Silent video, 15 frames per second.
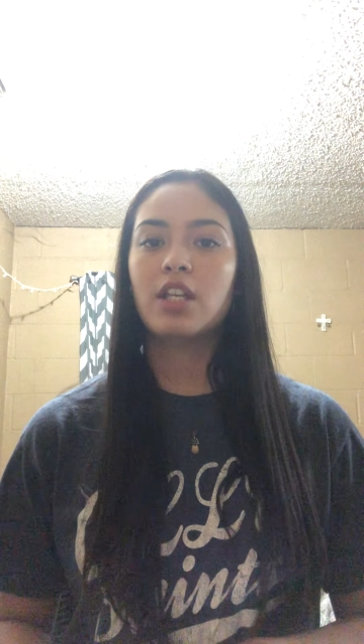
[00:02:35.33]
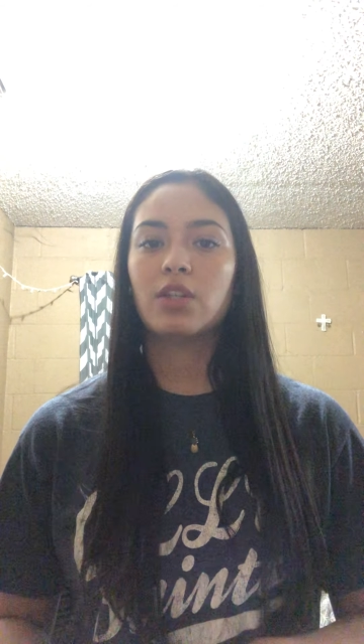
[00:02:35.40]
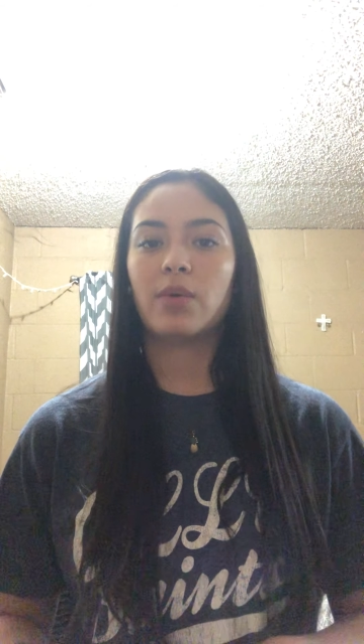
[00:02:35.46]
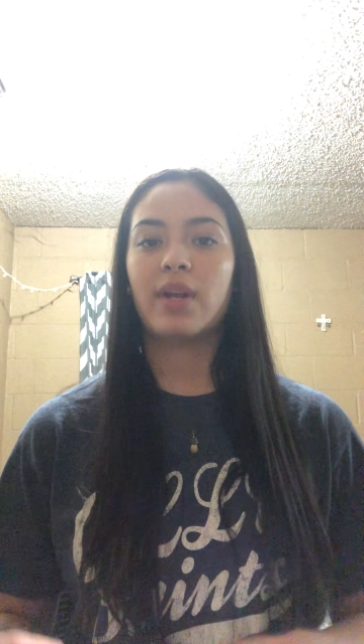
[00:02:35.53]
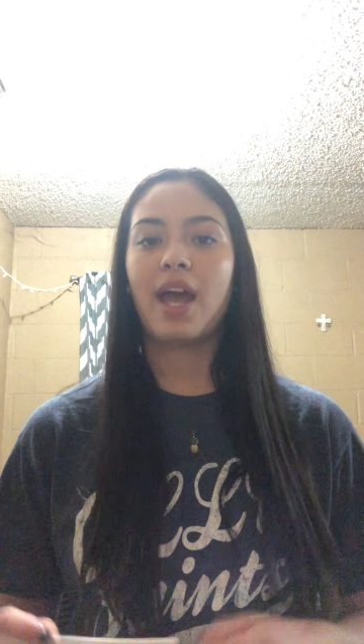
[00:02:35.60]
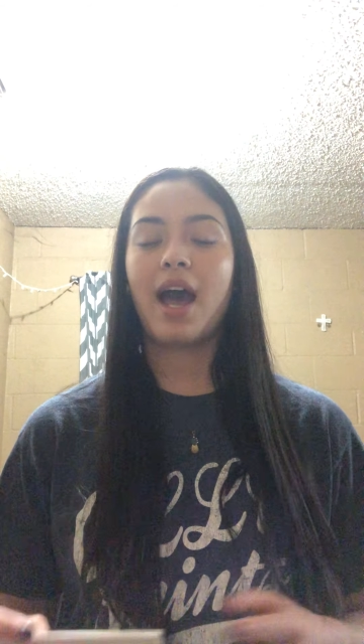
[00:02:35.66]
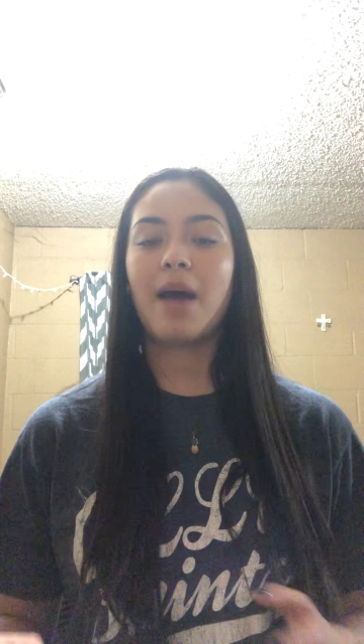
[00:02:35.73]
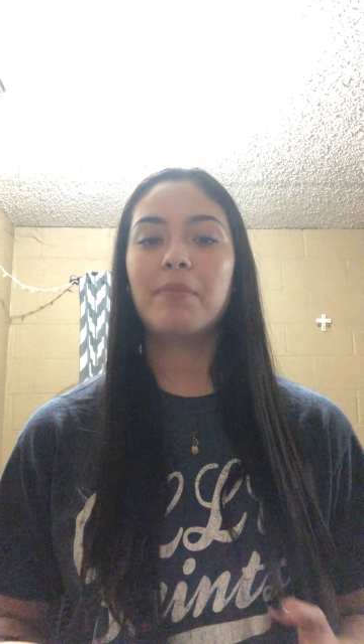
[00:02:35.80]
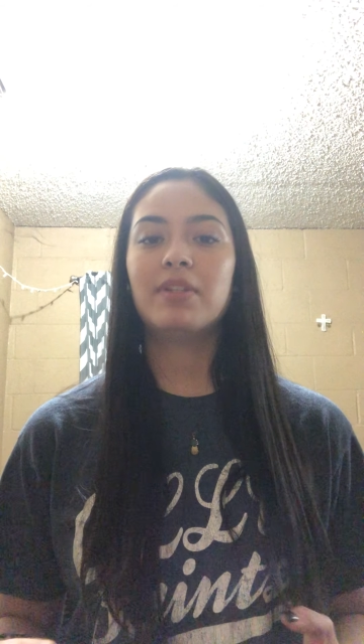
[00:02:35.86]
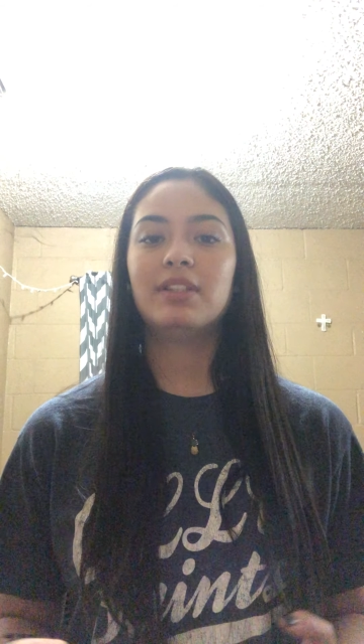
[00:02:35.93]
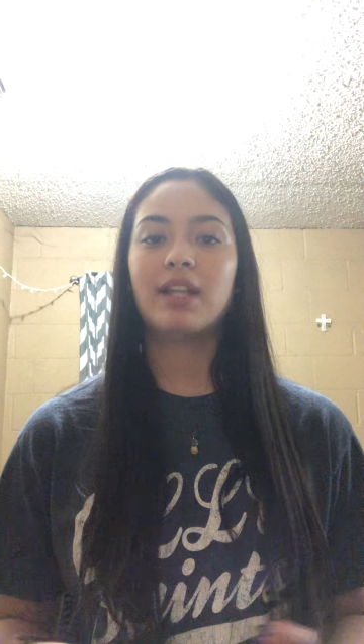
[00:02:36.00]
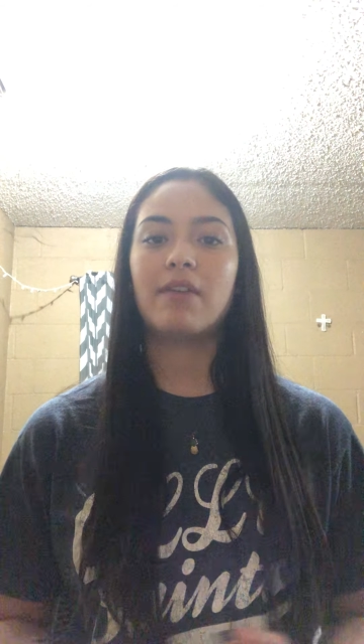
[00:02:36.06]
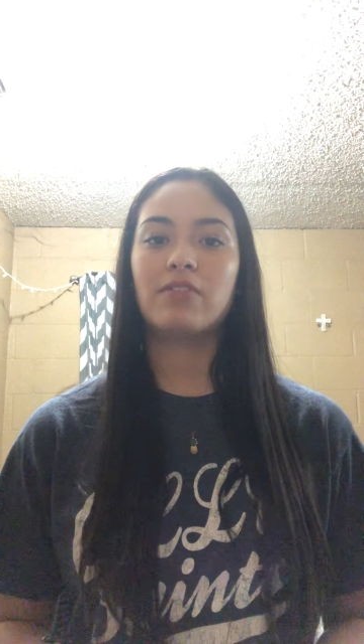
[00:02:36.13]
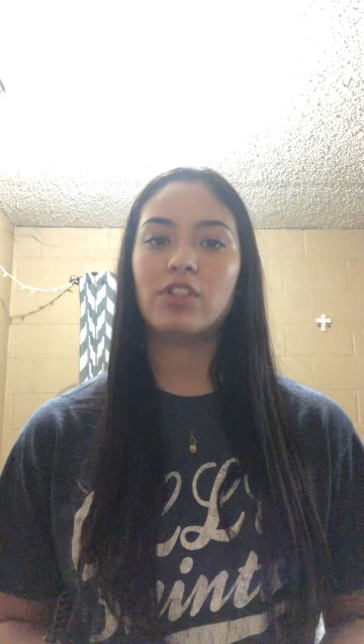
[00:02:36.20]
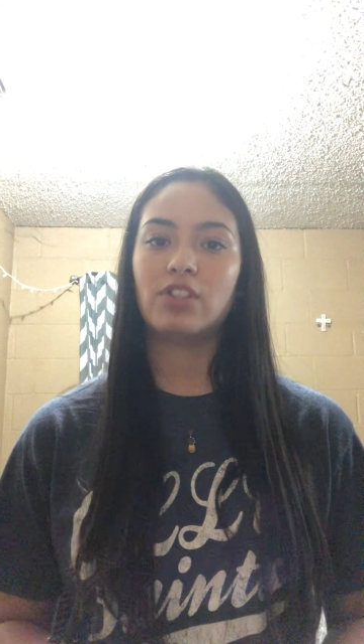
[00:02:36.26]
So what happens
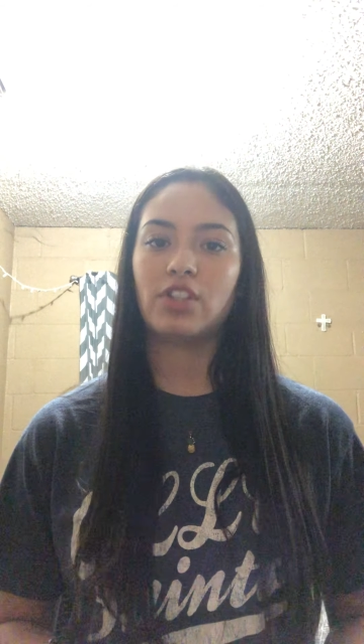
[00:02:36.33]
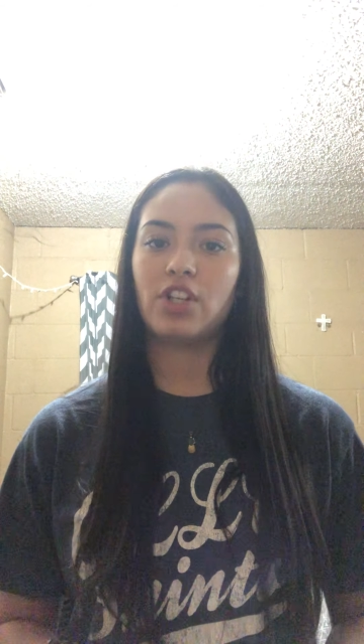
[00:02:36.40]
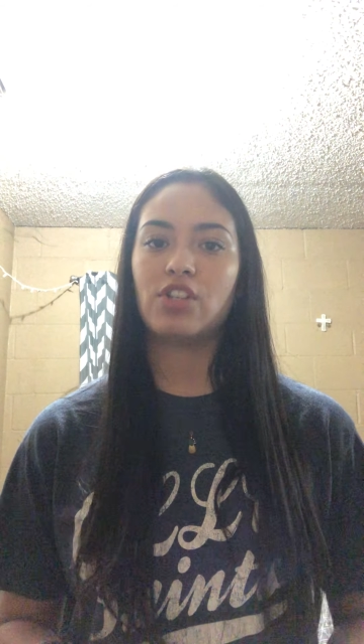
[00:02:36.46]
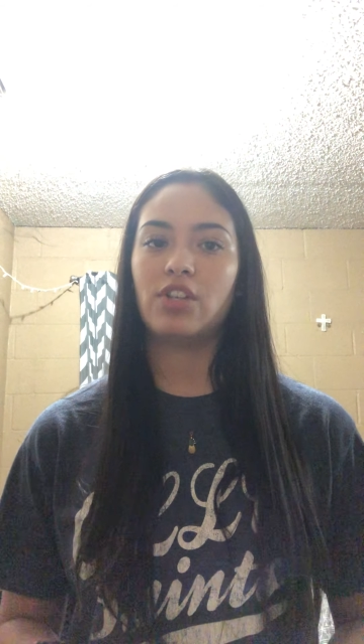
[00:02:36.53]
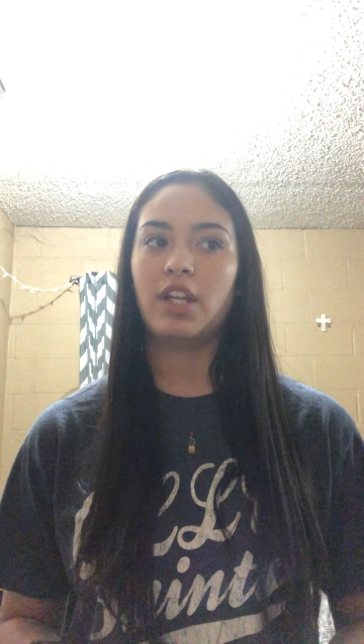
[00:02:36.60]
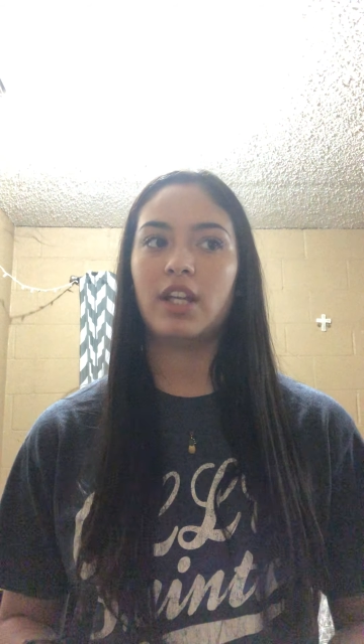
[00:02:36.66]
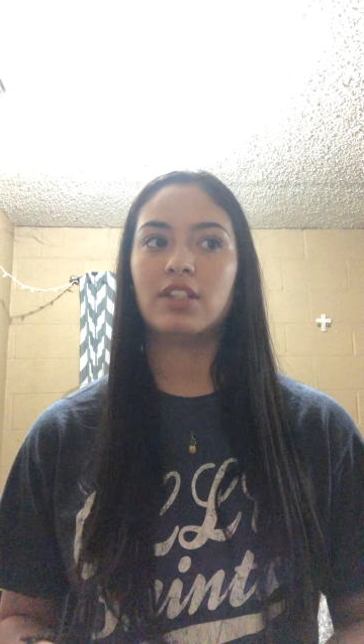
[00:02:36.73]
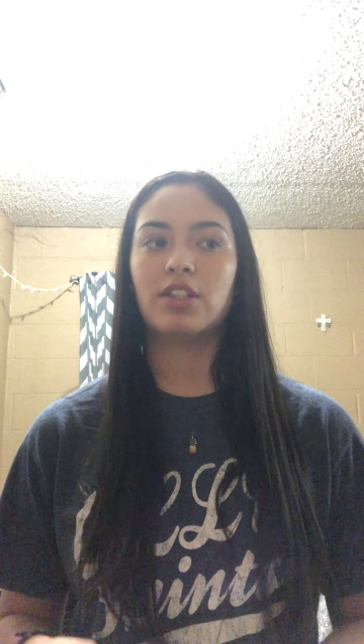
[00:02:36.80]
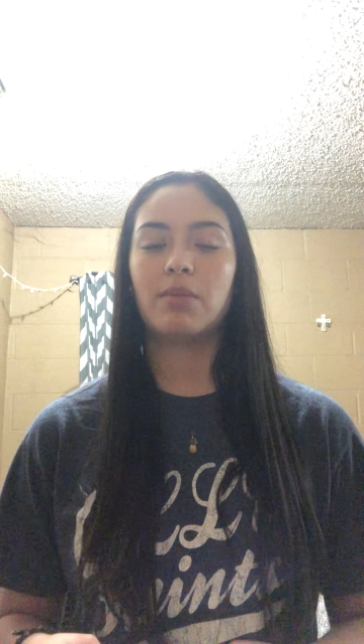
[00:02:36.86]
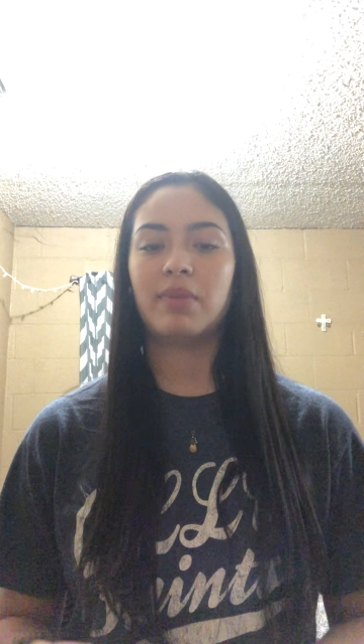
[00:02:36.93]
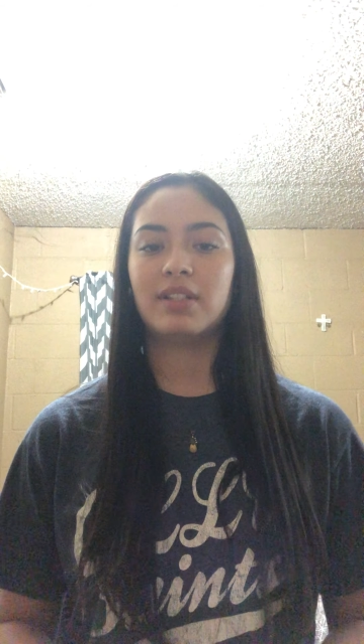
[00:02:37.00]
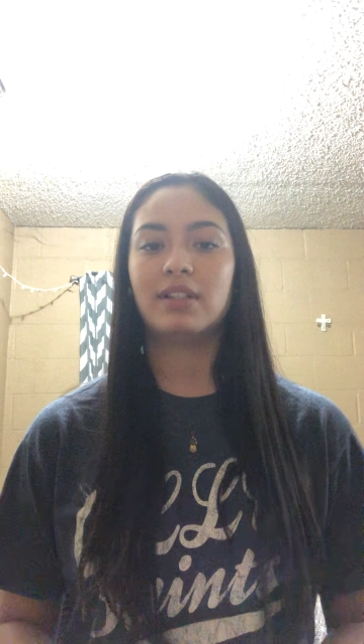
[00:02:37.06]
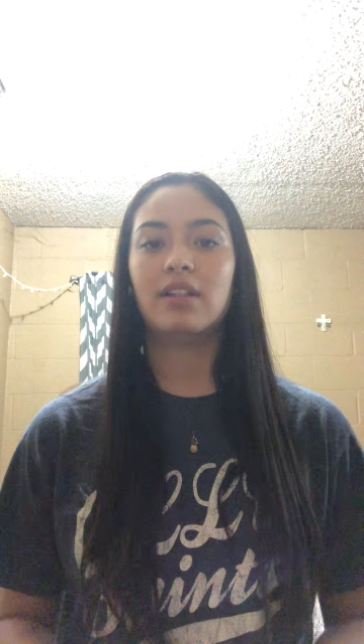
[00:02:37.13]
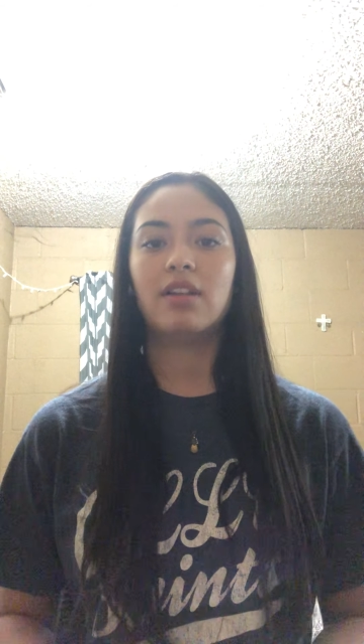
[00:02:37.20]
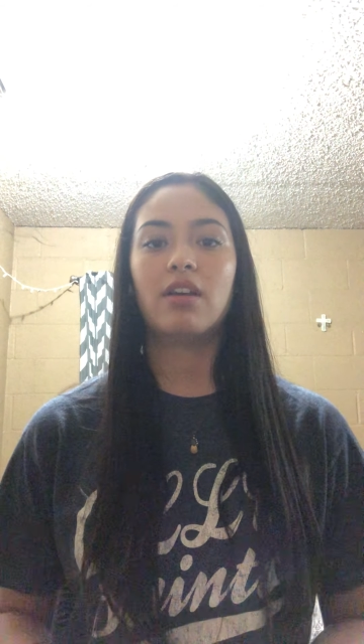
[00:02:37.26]
after surgery is you're
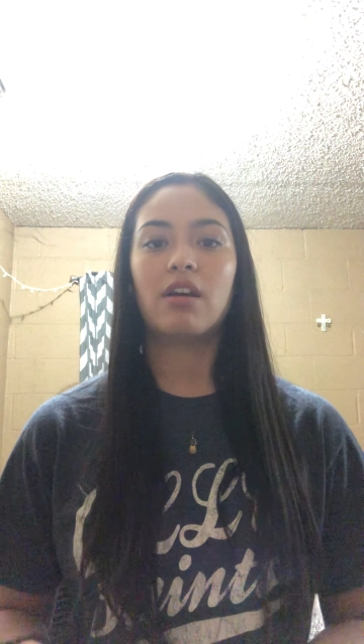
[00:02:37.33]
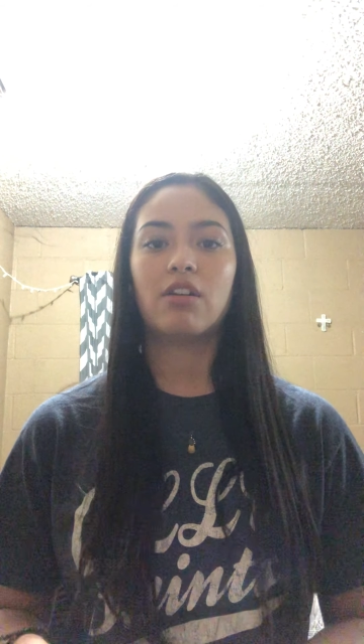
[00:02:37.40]
basically